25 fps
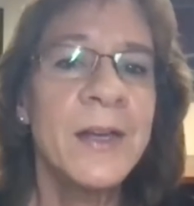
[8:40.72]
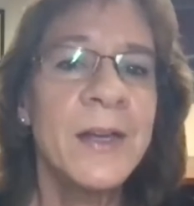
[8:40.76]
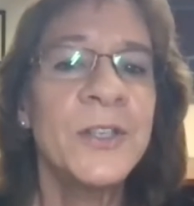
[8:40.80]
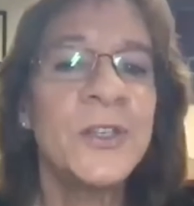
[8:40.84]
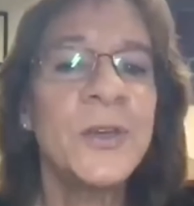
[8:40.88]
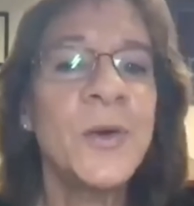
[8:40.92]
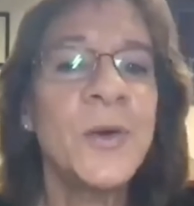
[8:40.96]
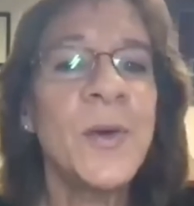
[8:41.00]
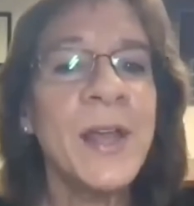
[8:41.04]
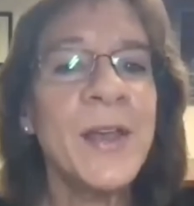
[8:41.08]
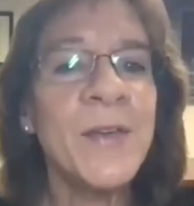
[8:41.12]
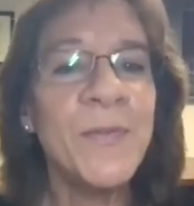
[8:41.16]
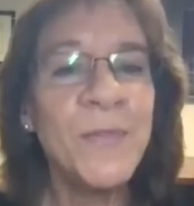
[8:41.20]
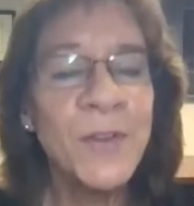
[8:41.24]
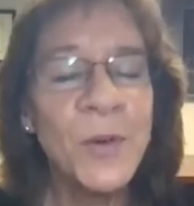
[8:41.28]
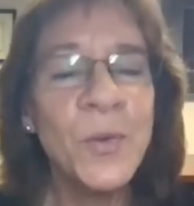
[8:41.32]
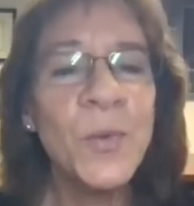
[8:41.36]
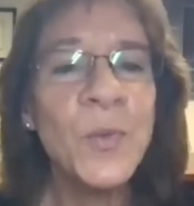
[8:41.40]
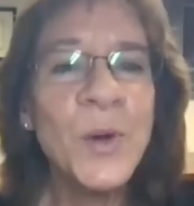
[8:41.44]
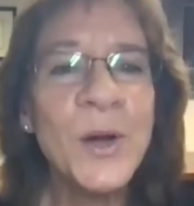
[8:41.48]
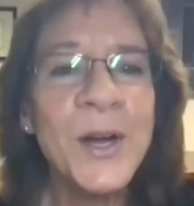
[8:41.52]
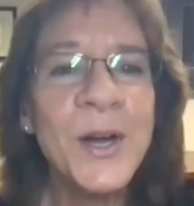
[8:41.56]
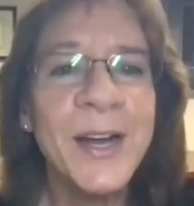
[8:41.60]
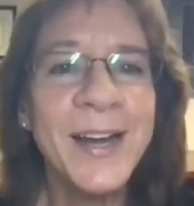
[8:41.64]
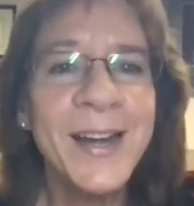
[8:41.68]
So if you
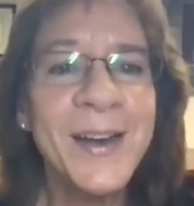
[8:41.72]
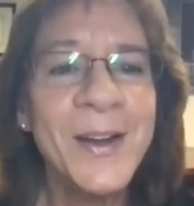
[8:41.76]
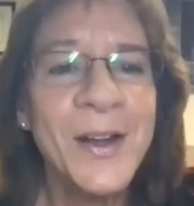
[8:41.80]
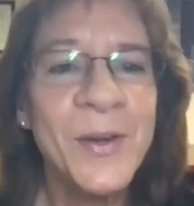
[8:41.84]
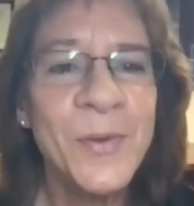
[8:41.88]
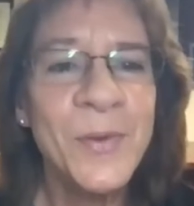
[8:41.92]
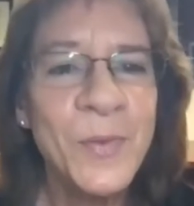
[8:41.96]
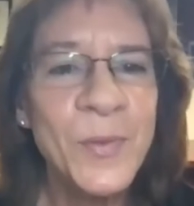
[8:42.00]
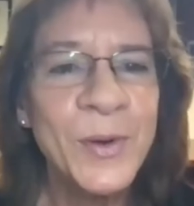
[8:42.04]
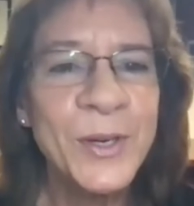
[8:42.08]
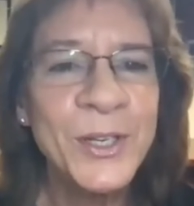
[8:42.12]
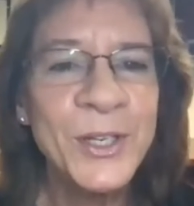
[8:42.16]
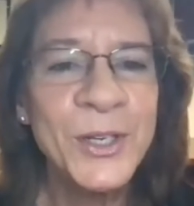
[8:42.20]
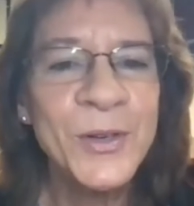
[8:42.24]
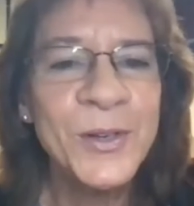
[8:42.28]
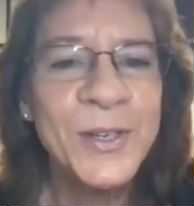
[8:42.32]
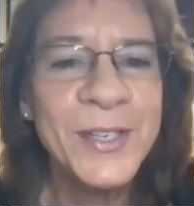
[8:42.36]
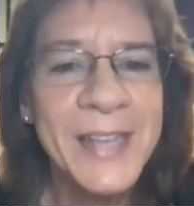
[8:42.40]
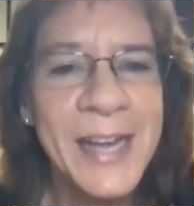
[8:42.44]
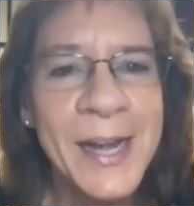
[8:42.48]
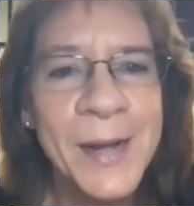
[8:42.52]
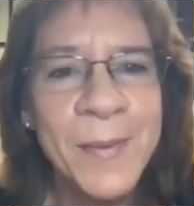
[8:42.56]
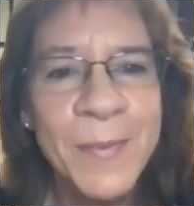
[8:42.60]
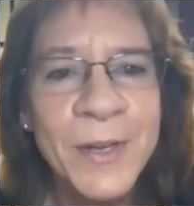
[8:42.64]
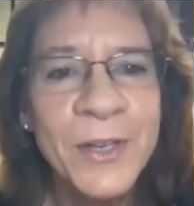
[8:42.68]
would, it, would you
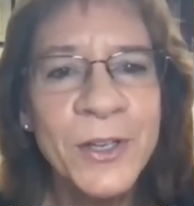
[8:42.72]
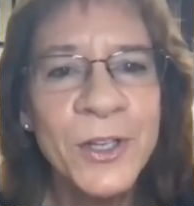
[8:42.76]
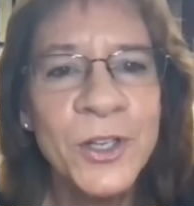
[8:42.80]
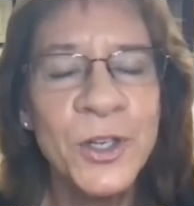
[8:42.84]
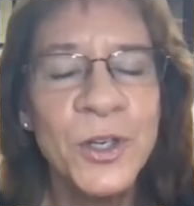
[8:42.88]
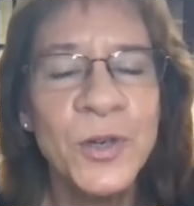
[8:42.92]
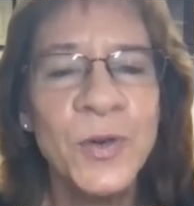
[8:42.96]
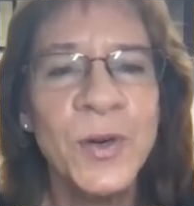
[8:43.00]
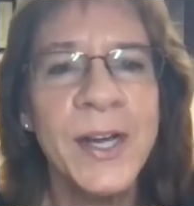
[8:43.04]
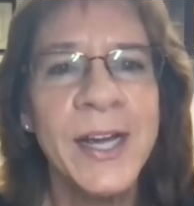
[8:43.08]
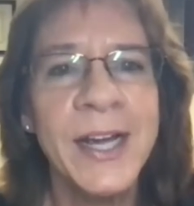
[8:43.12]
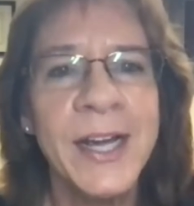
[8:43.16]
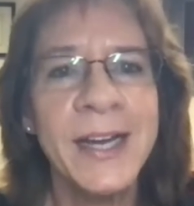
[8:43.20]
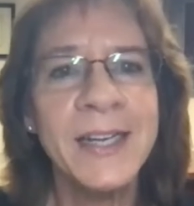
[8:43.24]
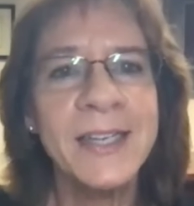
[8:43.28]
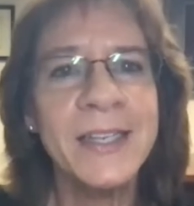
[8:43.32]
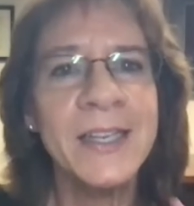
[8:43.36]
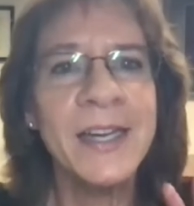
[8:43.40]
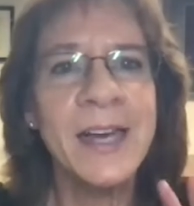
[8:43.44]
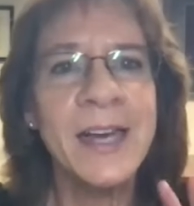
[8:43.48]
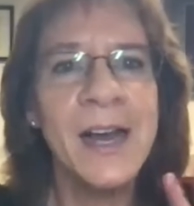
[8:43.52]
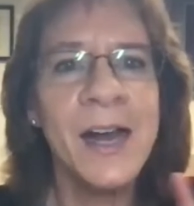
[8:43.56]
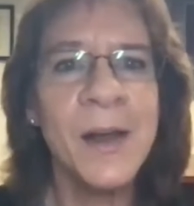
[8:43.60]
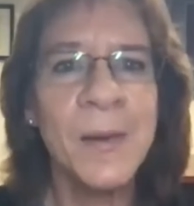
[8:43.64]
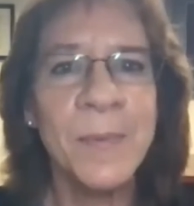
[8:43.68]
demonstrate,
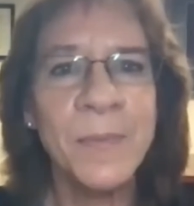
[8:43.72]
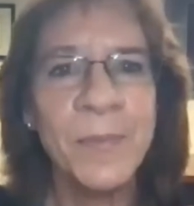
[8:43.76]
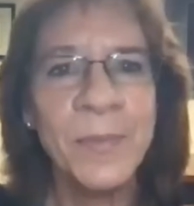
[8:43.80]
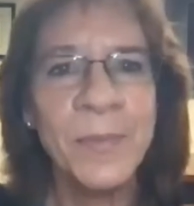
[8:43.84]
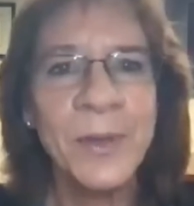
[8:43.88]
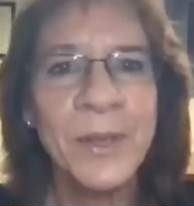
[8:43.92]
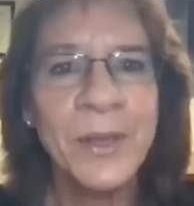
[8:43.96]
um,